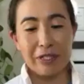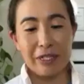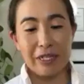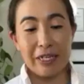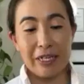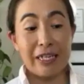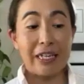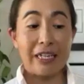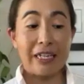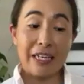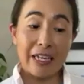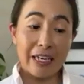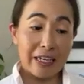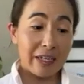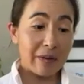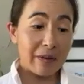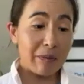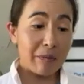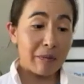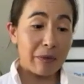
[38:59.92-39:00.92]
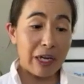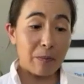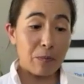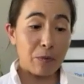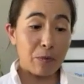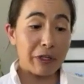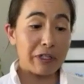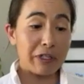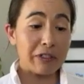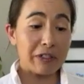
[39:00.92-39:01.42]
And again, it
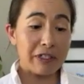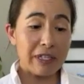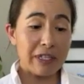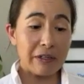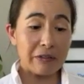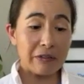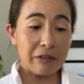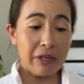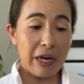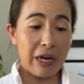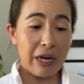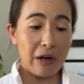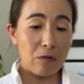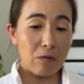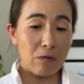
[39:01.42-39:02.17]
boils down to how